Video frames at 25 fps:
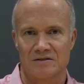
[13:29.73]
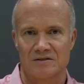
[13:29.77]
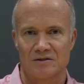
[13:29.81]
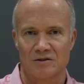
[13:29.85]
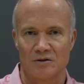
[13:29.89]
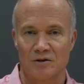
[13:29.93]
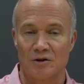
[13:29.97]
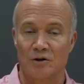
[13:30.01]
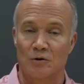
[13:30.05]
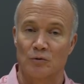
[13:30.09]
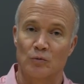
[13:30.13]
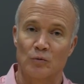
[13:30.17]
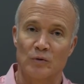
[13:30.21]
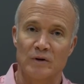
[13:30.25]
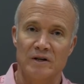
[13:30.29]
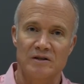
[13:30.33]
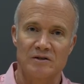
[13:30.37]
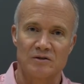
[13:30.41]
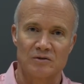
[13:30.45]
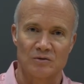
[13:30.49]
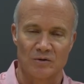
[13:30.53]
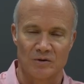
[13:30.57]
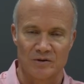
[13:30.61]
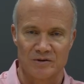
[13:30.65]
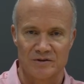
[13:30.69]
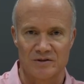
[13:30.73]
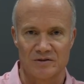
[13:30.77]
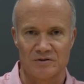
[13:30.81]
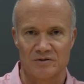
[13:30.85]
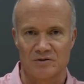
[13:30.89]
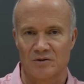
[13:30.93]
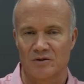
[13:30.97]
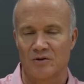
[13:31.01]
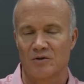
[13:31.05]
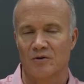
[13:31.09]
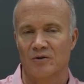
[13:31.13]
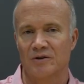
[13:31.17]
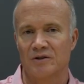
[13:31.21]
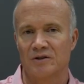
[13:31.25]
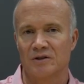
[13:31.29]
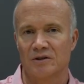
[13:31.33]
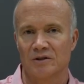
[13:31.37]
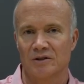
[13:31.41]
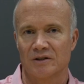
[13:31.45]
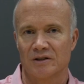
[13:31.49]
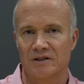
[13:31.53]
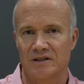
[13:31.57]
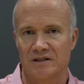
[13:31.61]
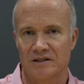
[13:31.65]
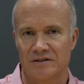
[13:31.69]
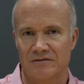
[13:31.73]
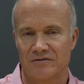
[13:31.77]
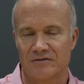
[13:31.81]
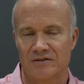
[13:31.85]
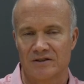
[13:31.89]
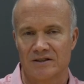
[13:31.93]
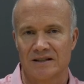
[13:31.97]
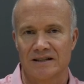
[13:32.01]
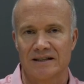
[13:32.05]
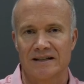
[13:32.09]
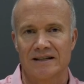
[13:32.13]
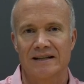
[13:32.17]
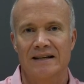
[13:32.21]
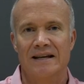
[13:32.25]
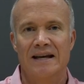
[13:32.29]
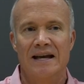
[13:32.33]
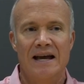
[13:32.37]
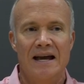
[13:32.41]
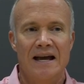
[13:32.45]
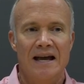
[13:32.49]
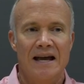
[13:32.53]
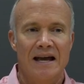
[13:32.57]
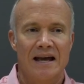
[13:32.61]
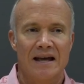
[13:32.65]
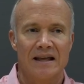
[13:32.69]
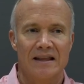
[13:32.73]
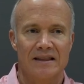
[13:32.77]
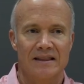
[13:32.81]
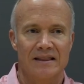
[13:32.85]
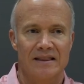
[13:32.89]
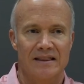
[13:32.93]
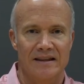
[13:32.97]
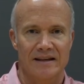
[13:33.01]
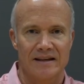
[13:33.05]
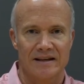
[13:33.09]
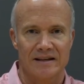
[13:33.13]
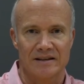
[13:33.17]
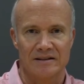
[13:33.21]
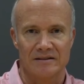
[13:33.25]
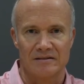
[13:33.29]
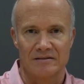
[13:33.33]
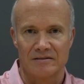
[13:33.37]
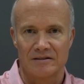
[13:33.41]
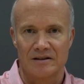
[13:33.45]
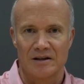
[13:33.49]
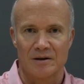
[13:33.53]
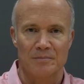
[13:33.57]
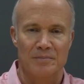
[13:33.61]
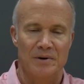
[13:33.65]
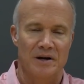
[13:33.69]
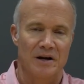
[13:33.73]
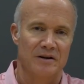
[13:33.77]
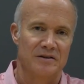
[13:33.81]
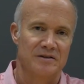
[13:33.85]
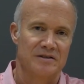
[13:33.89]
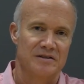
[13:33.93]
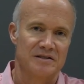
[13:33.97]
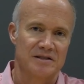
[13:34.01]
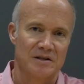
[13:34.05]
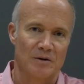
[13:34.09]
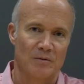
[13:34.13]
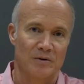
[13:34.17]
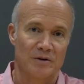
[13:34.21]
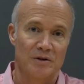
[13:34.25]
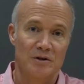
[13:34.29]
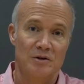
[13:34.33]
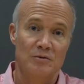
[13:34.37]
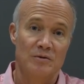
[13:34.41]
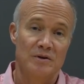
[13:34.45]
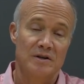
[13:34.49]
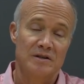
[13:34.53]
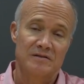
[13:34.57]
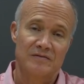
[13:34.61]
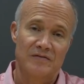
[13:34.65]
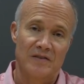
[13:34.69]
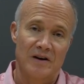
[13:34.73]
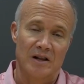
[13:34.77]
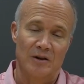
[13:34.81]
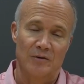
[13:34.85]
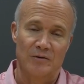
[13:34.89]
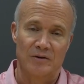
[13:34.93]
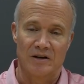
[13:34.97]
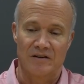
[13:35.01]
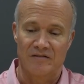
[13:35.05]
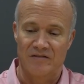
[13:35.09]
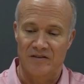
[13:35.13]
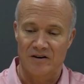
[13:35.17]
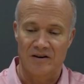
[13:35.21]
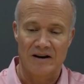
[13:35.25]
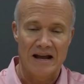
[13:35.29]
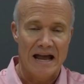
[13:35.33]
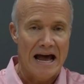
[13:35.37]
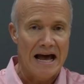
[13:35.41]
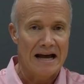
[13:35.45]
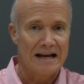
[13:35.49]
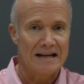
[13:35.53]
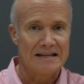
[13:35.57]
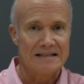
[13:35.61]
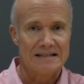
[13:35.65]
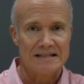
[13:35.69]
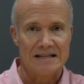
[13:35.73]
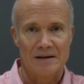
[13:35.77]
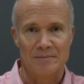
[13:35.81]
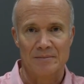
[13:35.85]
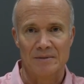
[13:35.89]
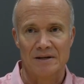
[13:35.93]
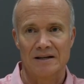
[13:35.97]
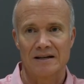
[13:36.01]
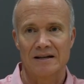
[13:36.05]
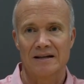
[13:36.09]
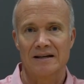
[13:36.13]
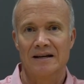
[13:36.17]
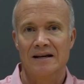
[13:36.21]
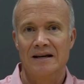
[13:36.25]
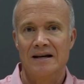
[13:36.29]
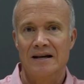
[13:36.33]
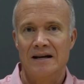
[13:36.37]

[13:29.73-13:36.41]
So your resources are going to look differently than compared to someone who is following a very academic,